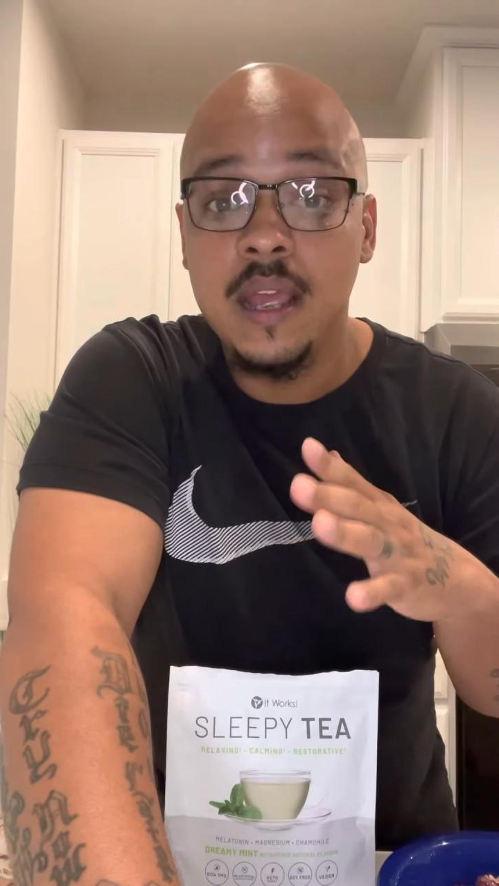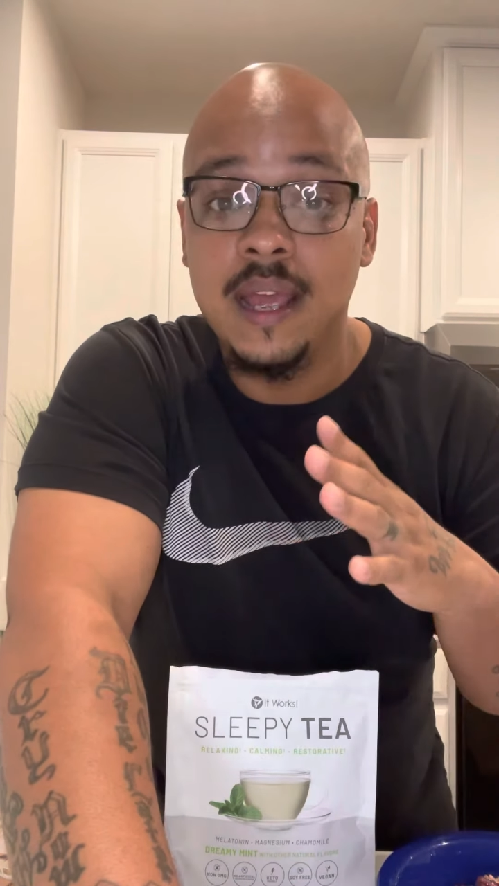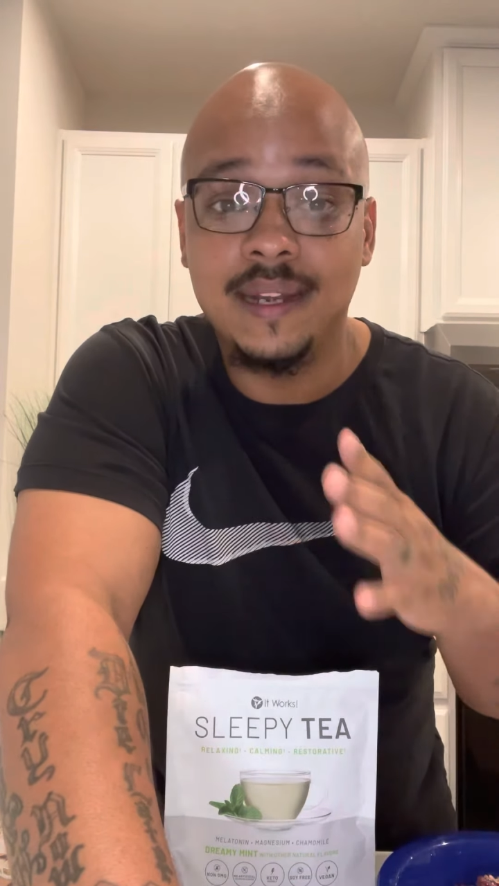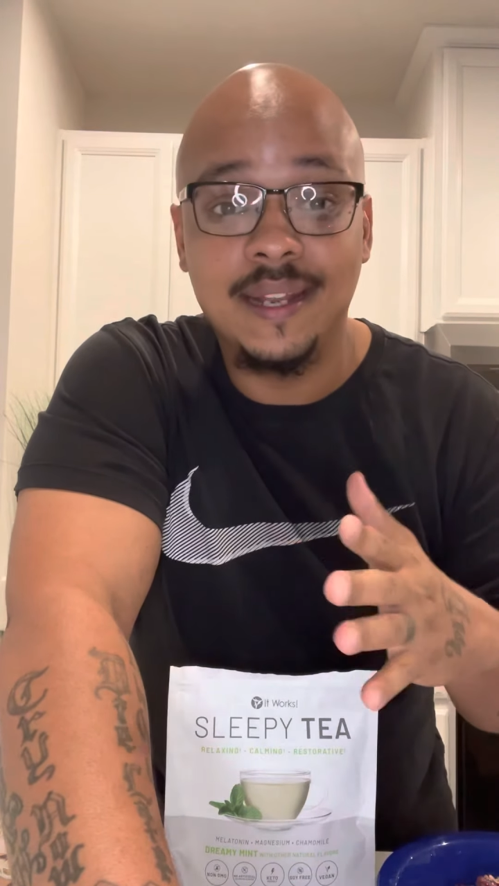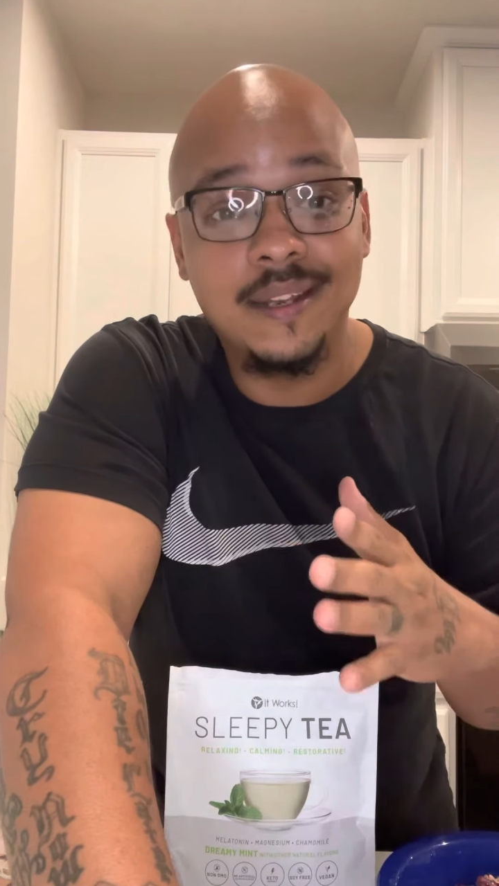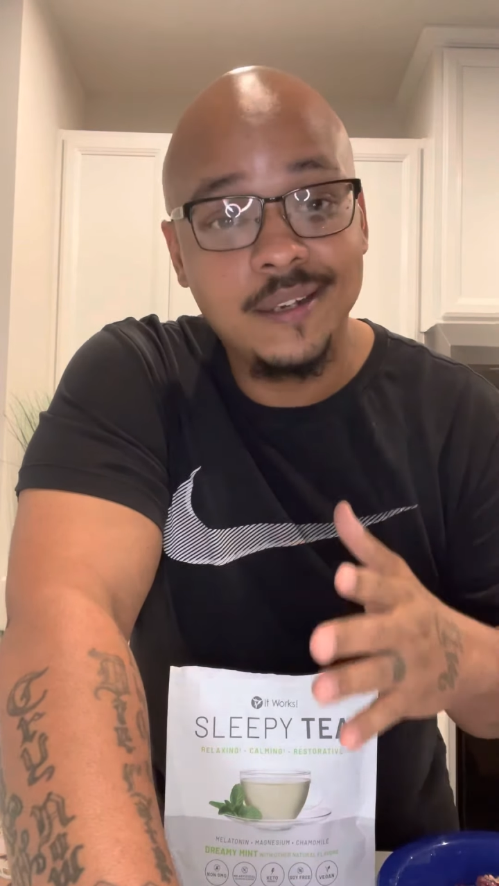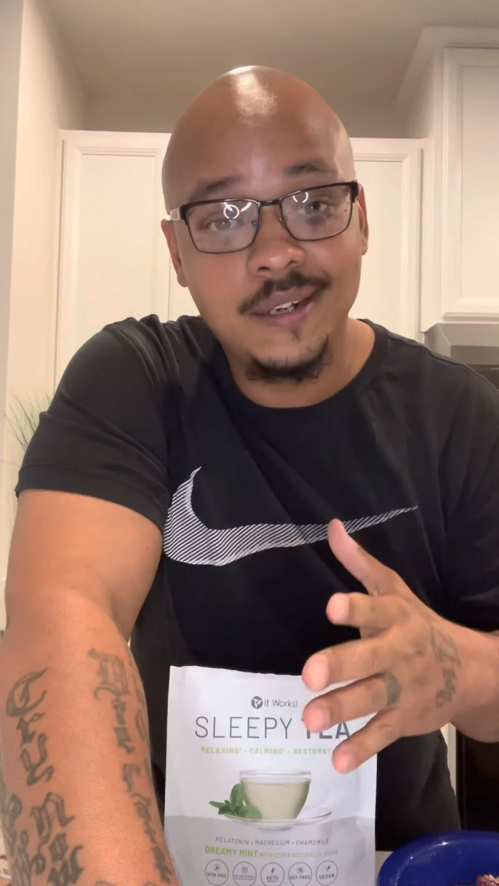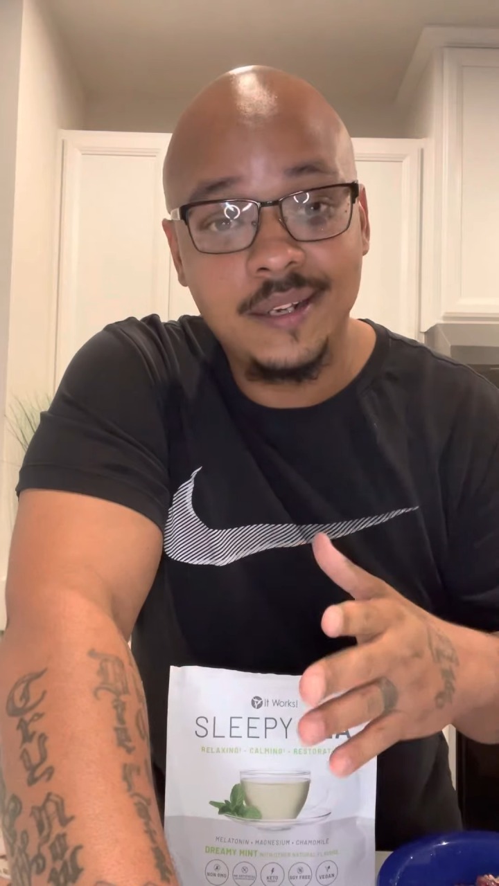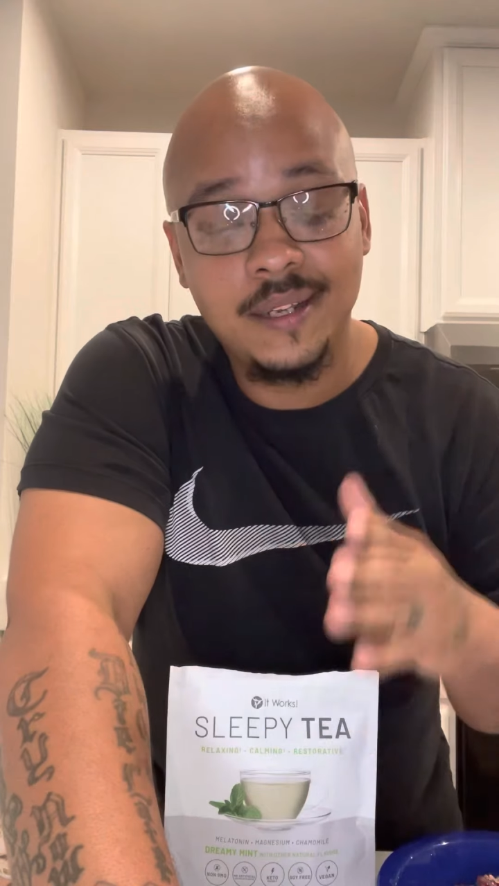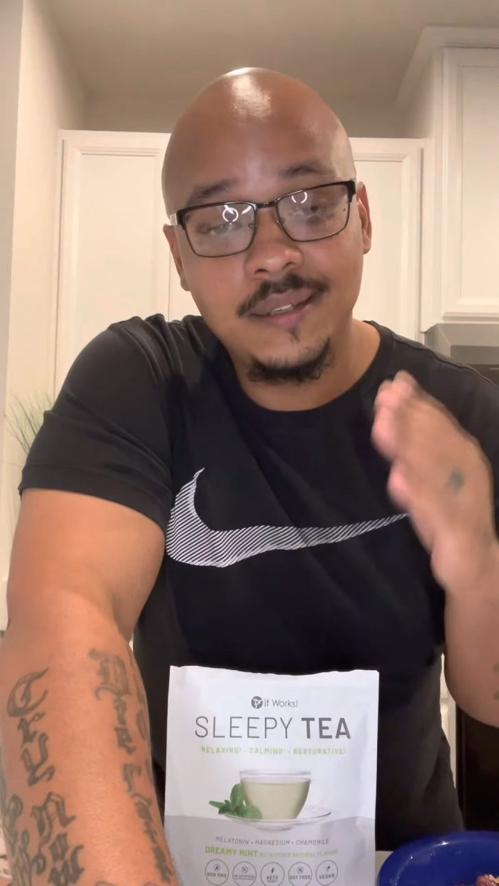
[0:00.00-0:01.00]
at the end of
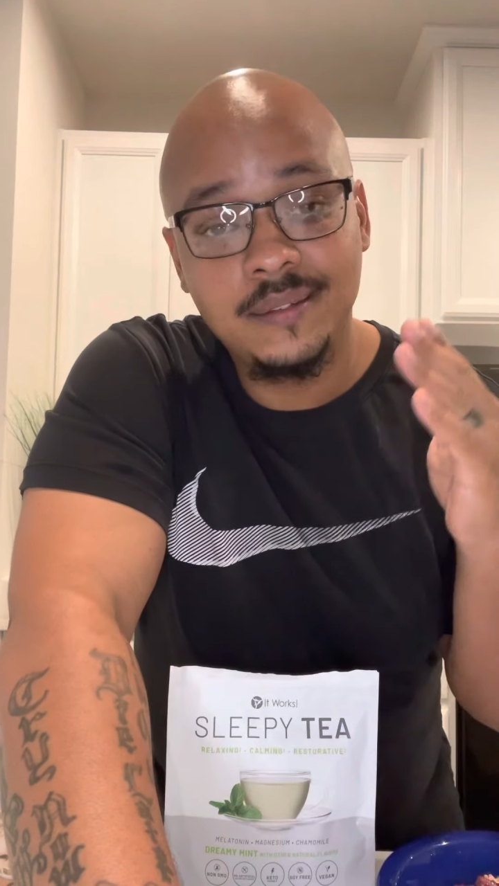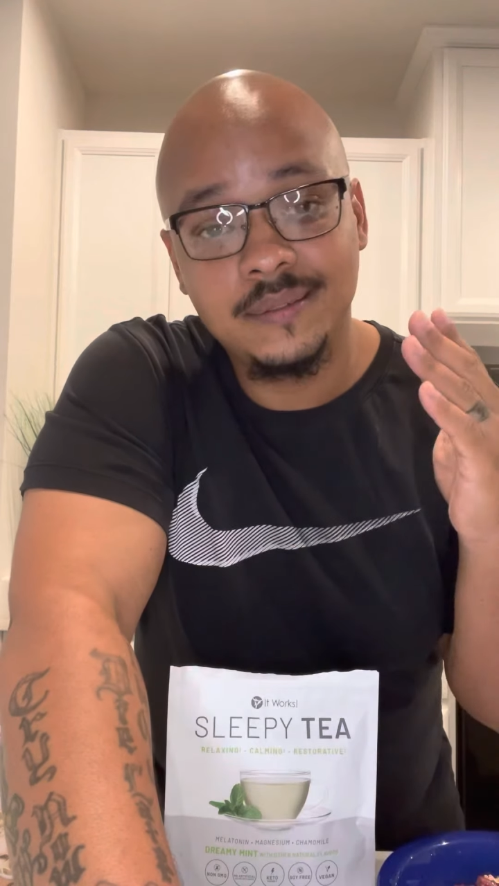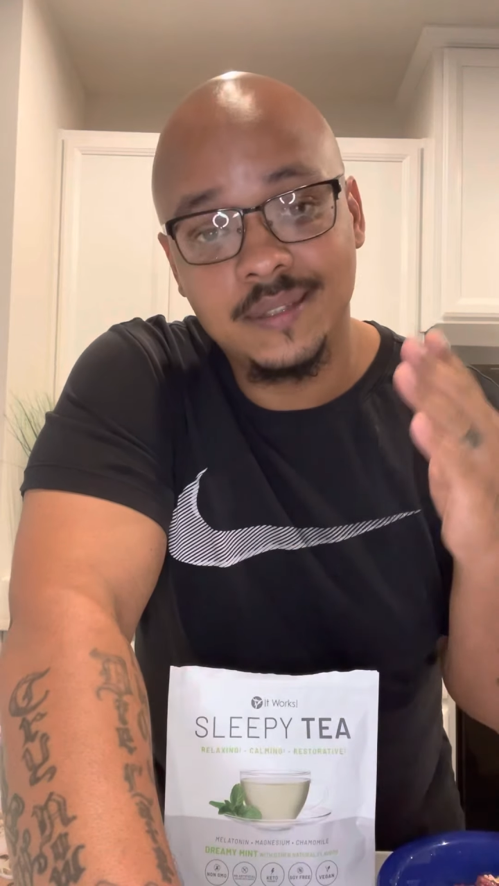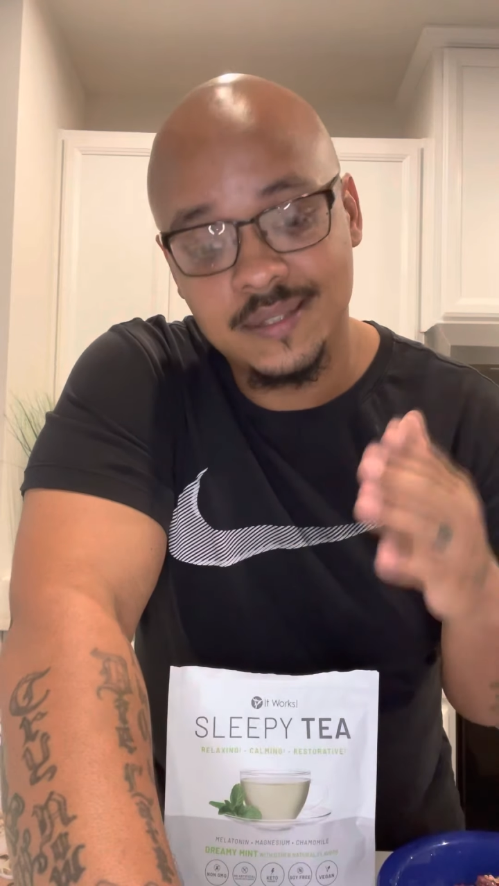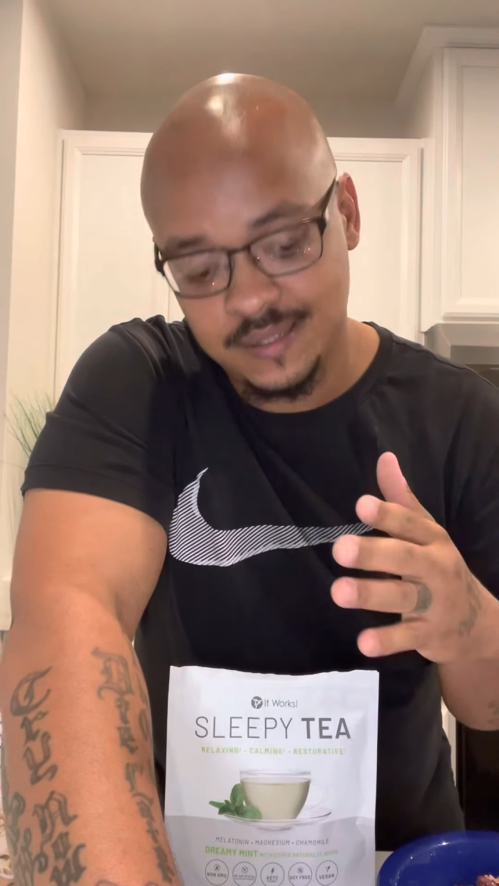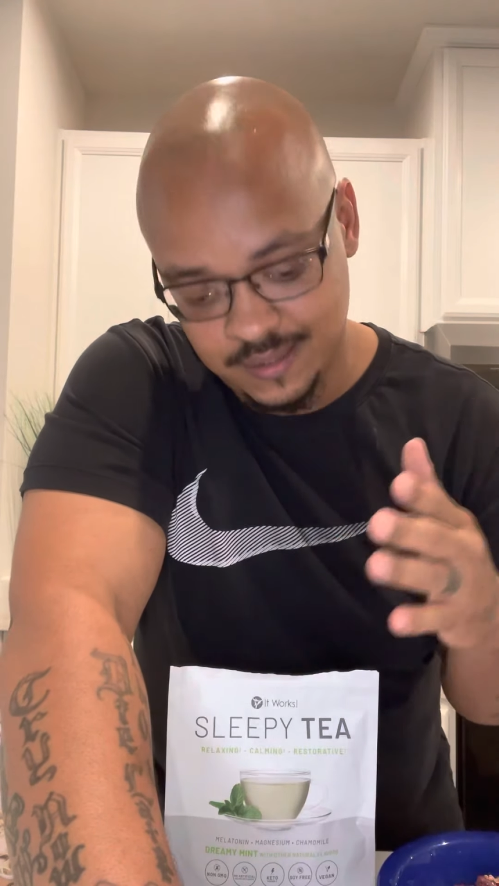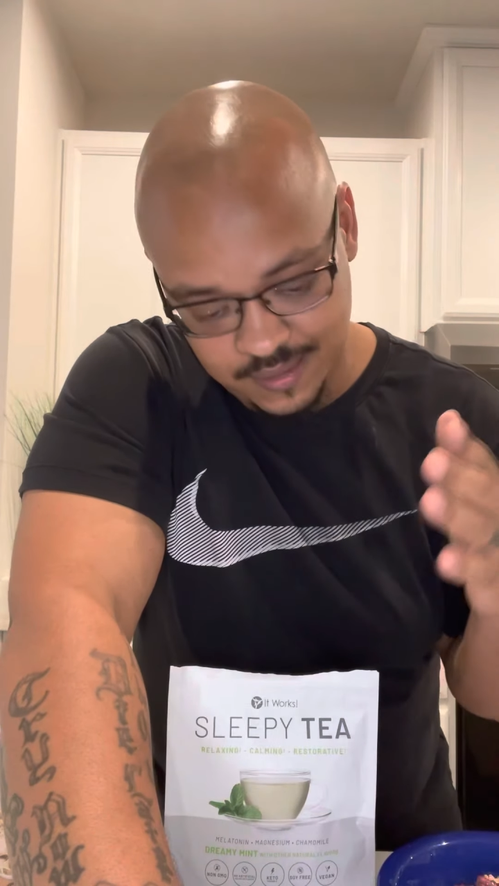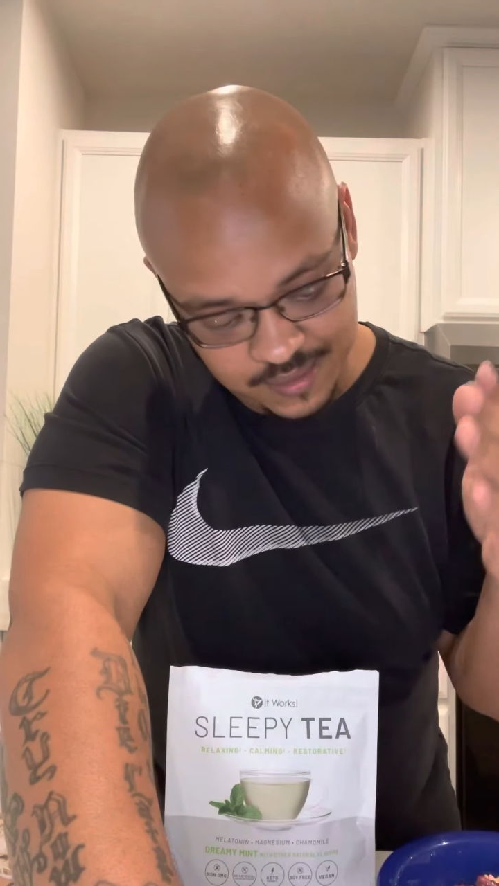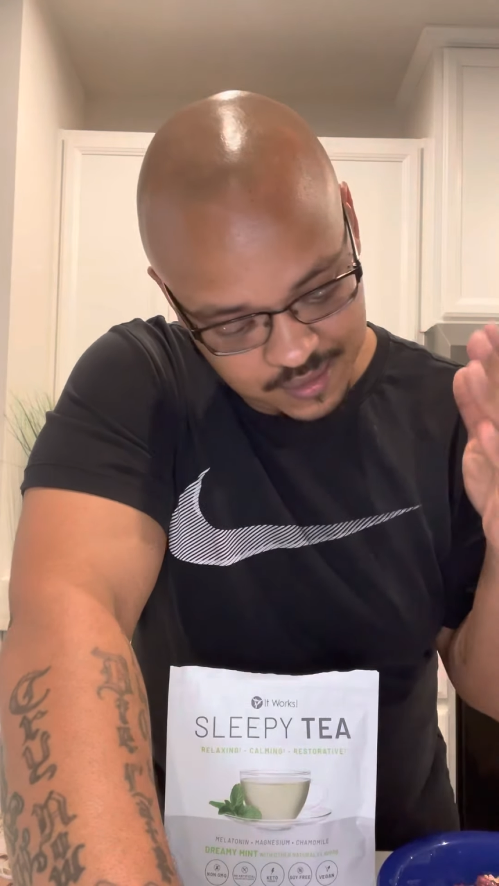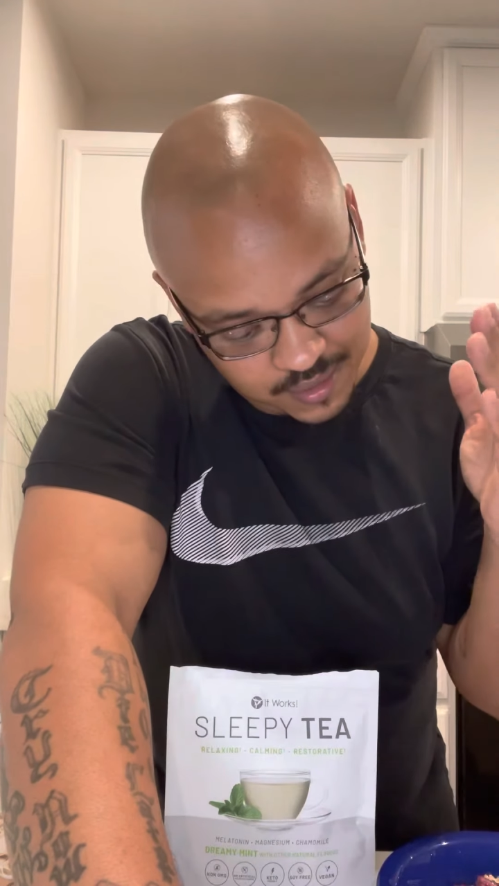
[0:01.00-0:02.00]
the day, this
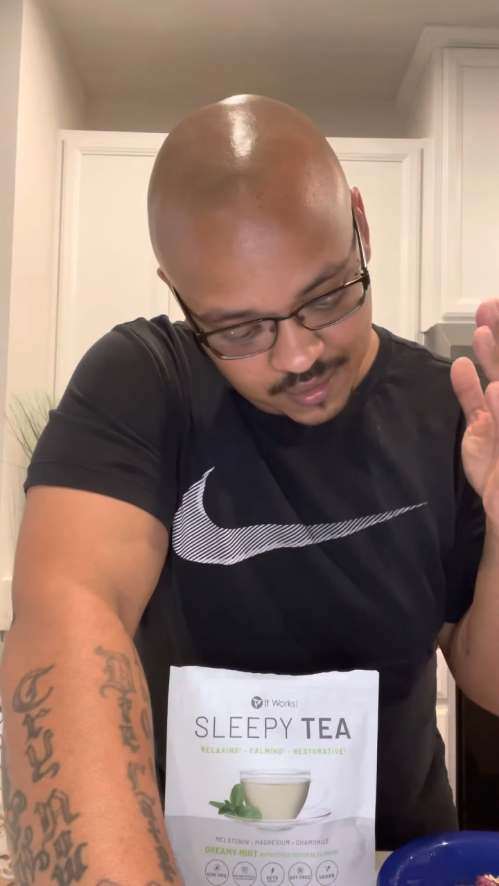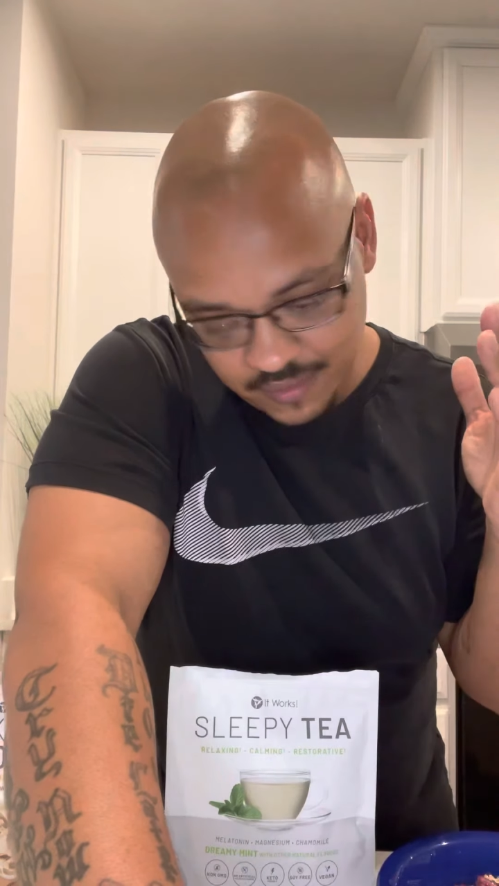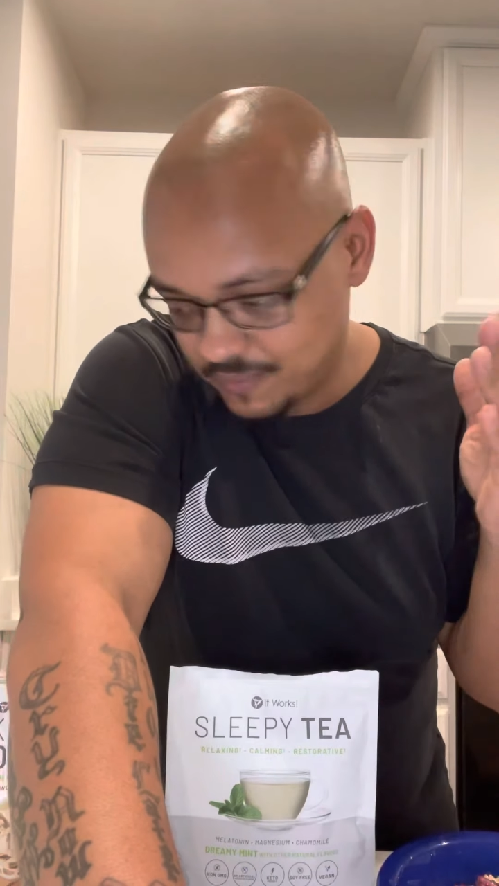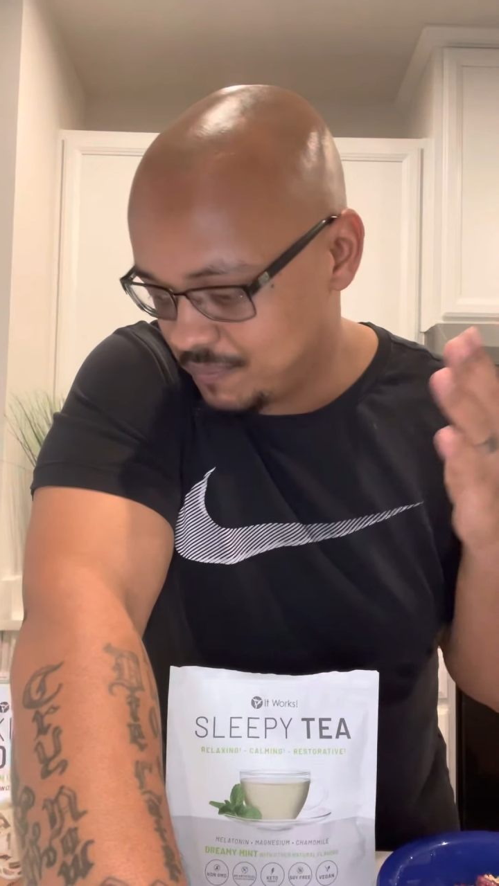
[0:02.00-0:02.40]
is uh,